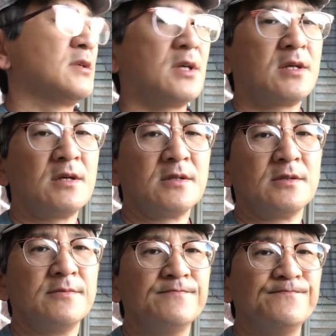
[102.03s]
I got
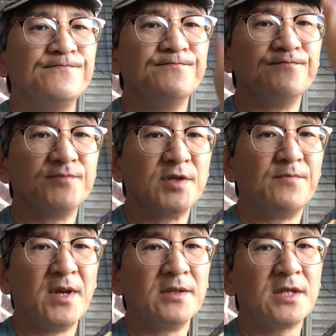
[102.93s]
the
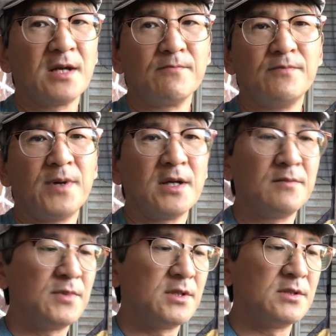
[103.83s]
bent
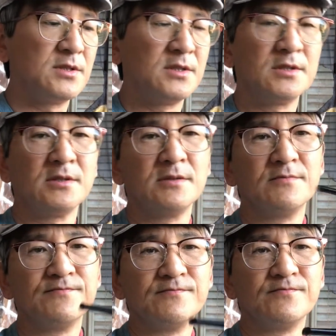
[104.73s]
pipe, and this is a
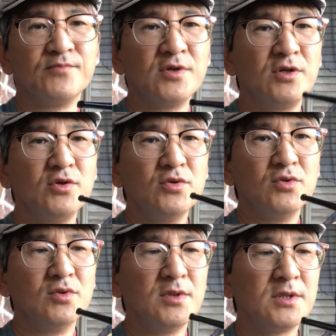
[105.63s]
pretty
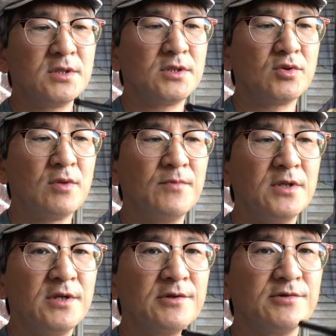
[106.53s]
new. It's a straight
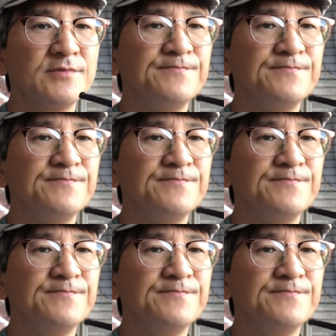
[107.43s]
billiard.